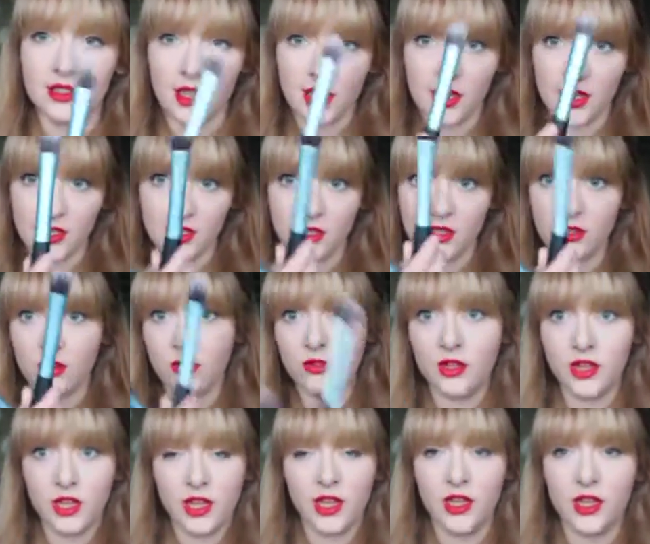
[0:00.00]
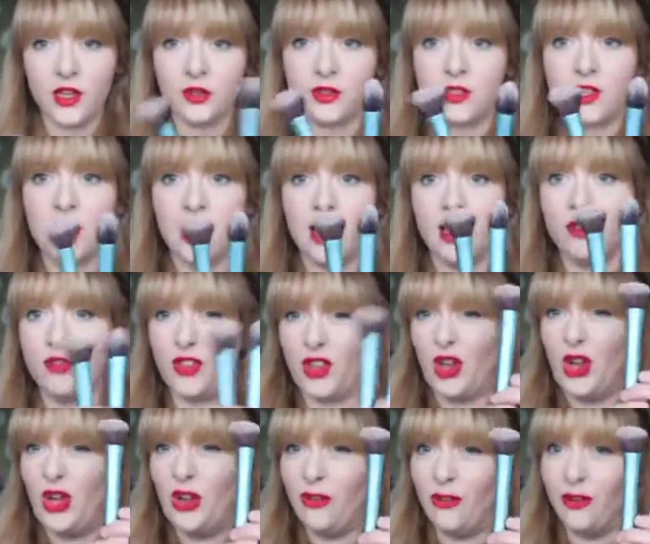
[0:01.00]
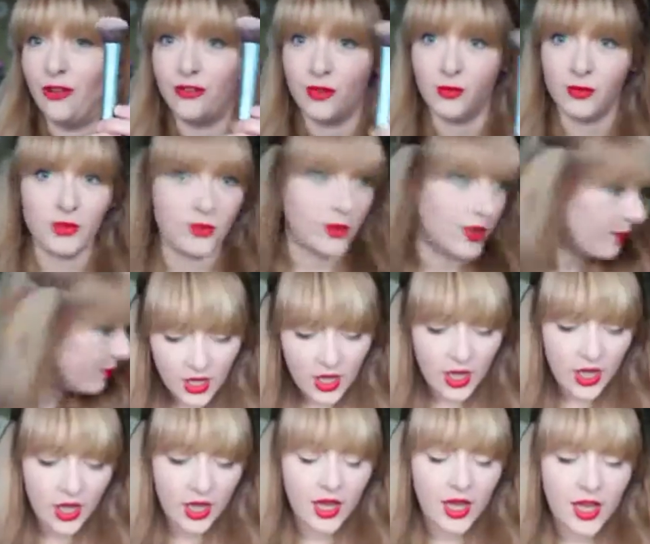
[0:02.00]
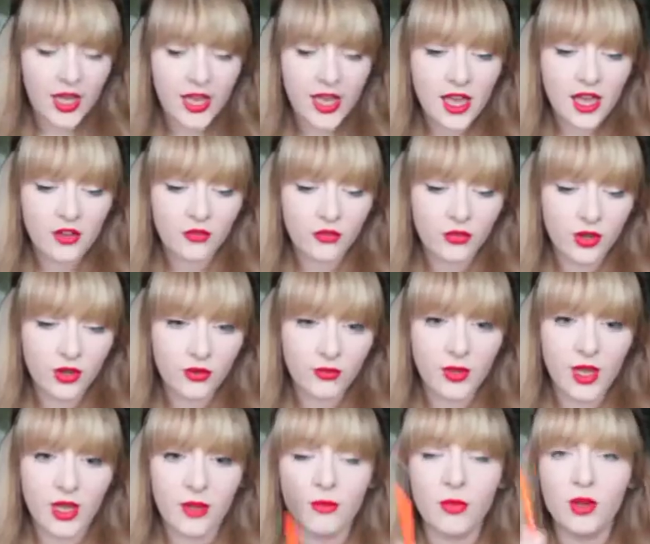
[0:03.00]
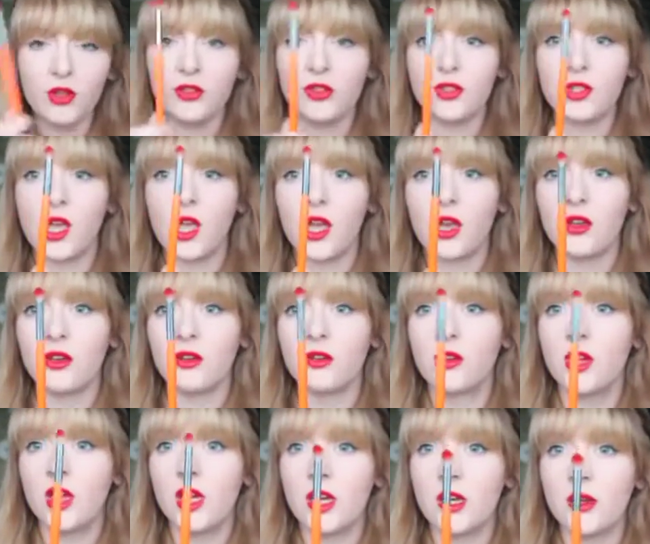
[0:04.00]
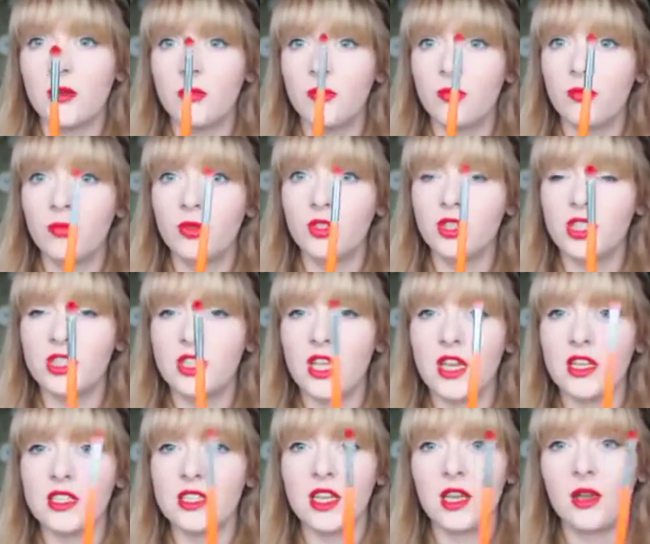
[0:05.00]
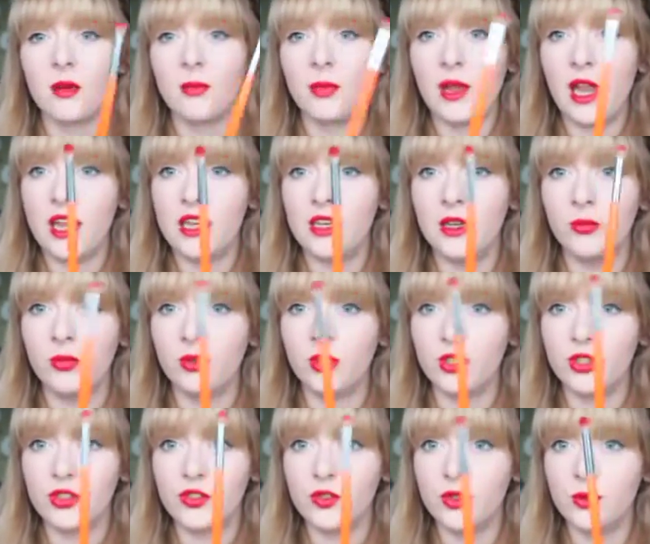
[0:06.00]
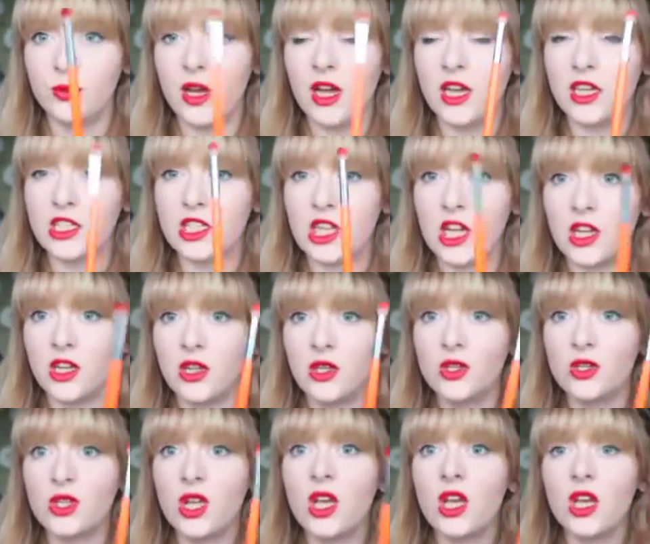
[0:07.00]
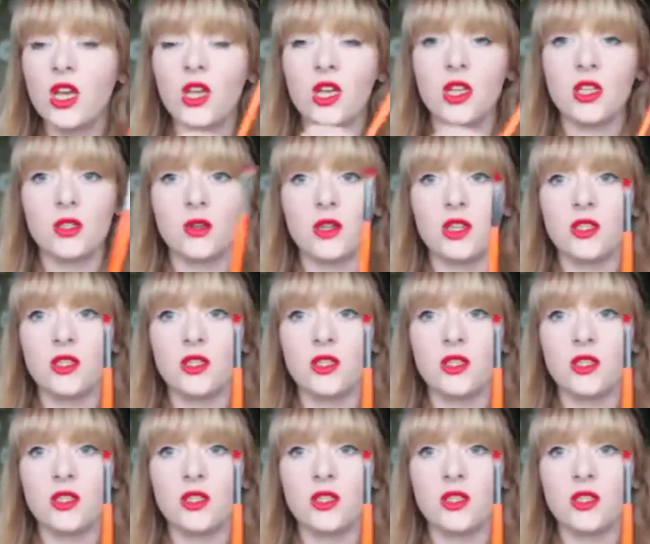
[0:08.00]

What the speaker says: slightly. So I really like those. I love the colour of them as well. I have one of my Model's Own blushes there. It's like a blender brush for my eyeshadows, so